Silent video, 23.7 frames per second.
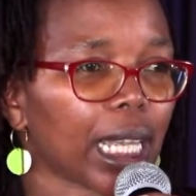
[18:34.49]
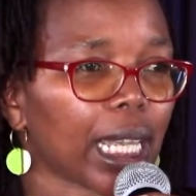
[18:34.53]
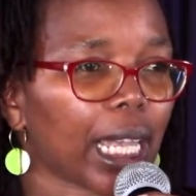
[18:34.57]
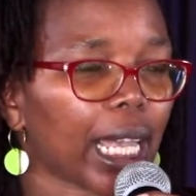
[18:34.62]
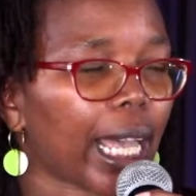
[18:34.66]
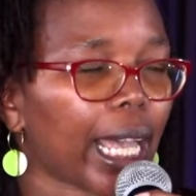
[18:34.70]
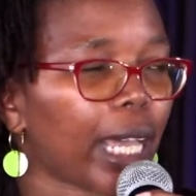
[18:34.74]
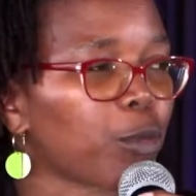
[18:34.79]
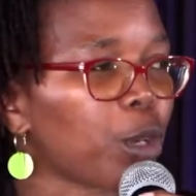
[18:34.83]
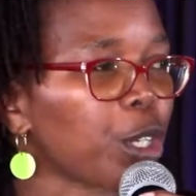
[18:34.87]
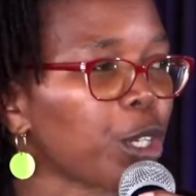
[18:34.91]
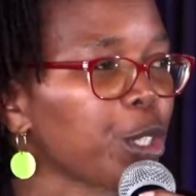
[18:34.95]

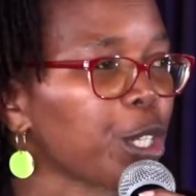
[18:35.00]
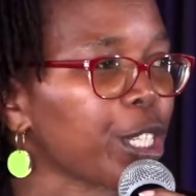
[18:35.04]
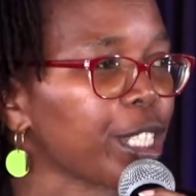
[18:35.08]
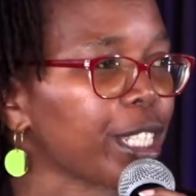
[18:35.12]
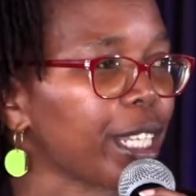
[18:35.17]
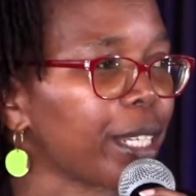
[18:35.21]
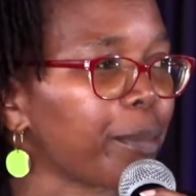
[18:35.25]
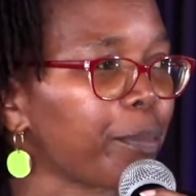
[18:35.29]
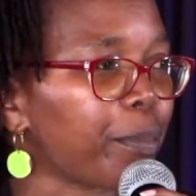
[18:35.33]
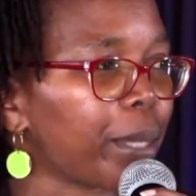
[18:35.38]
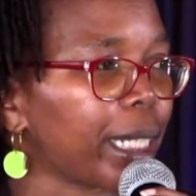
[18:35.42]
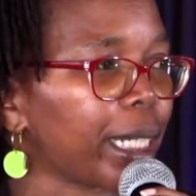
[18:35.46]
And what was the
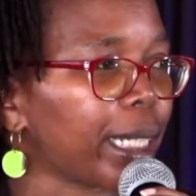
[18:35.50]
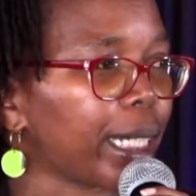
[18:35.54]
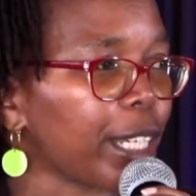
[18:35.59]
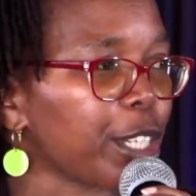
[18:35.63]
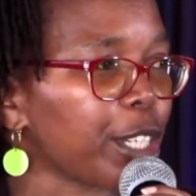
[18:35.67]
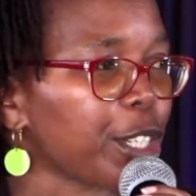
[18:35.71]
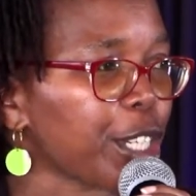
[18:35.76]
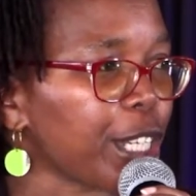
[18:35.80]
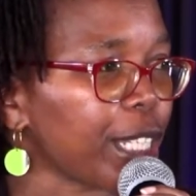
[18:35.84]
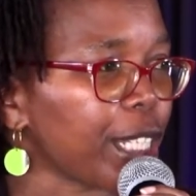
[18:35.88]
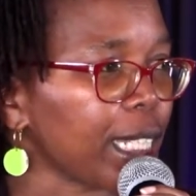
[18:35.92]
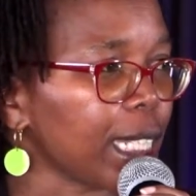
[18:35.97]

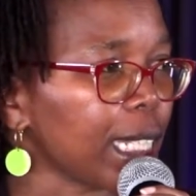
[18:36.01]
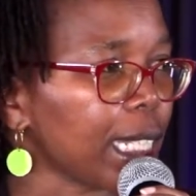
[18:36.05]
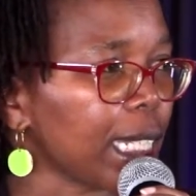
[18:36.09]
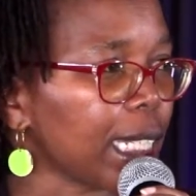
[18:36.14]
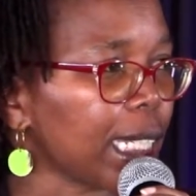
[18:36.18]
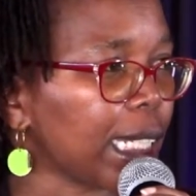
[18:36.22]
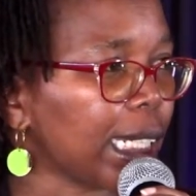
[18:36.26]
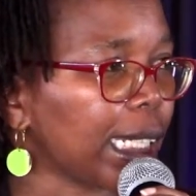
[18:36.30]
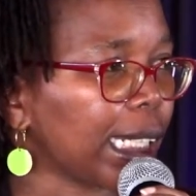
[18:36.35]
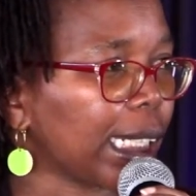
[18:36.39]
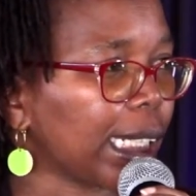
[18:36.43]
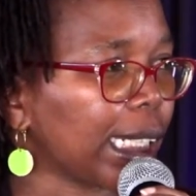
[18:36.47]
implication?
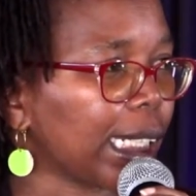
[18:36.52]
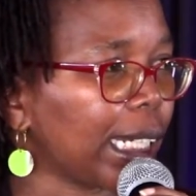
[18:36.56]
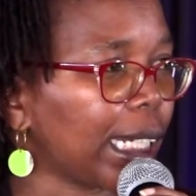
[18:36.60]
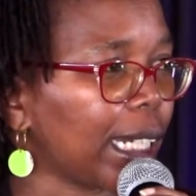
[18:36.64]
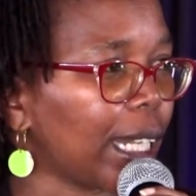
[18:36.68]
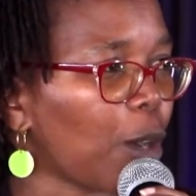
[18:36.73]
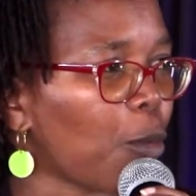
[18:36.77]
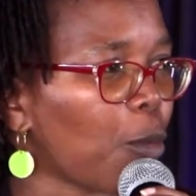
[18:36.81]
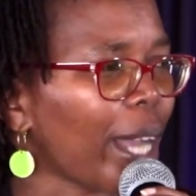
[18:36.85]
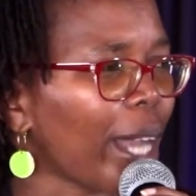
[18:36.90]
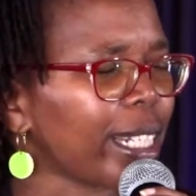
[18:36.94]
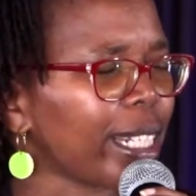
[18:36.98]

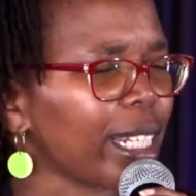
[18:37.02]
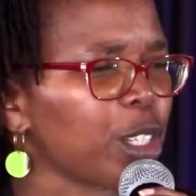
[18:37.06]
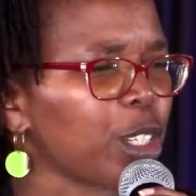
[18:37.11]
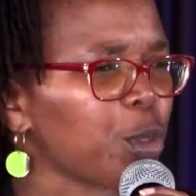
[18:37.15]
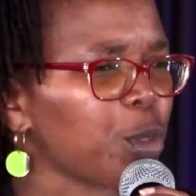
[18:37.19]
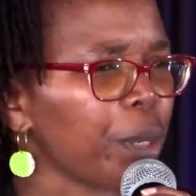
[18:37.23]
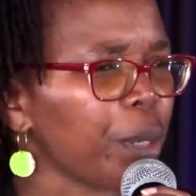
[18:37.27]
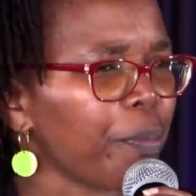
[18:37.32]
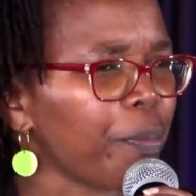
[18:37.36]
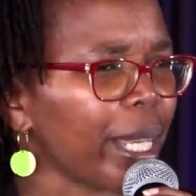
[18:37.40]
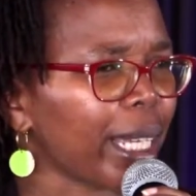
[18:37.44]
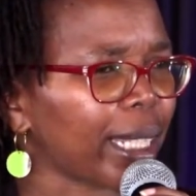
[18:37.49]
Why didn't we
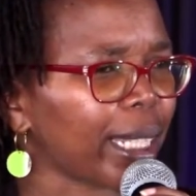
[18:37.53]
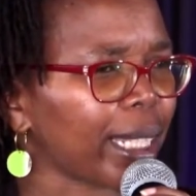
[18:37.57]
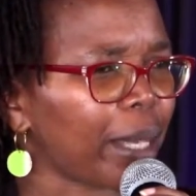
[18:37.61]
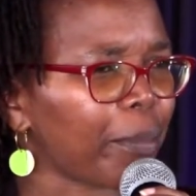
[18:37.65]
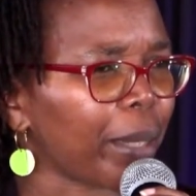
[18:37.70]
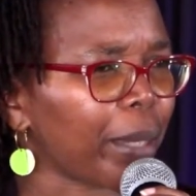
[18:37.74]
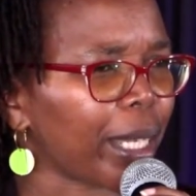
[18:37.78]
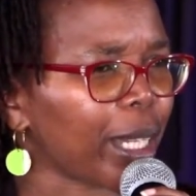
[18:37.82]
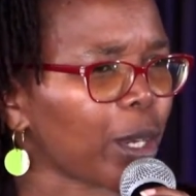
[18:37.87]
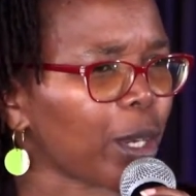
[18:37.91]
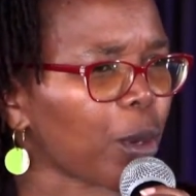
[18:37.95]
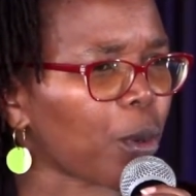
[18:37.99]
make them
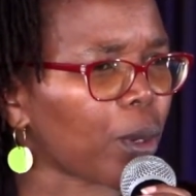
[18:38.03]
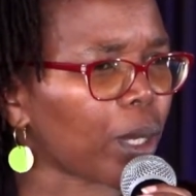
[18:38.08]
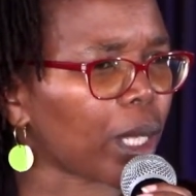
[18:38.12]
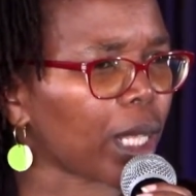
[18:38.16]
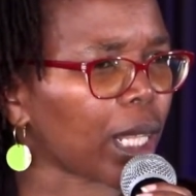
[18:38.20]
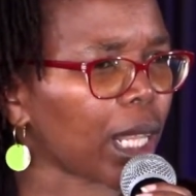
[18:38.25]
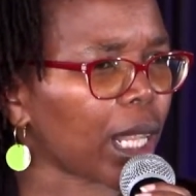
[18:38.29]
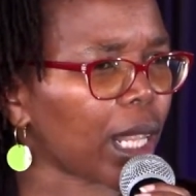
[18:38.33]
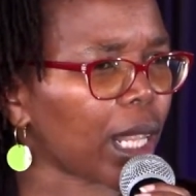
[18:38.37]
equal?